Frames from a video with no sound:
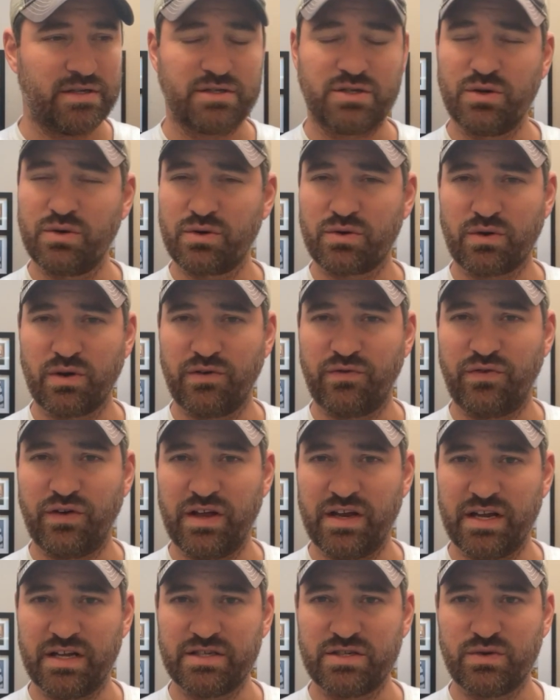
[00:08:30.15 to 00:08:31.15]
2 or 3
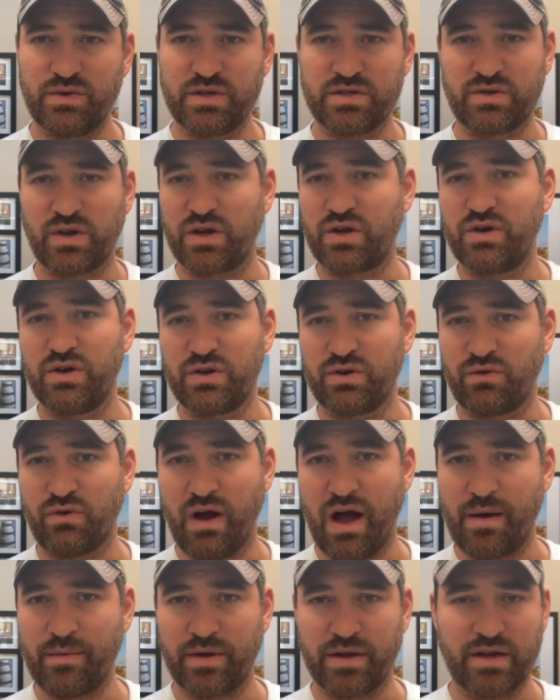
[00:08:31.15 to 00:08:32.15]
feet into it, so I couldn't
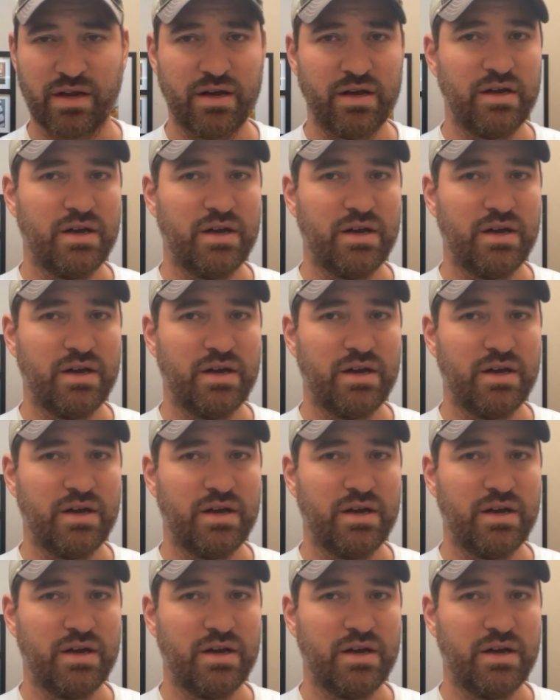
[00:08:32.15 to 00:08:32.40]
grab it.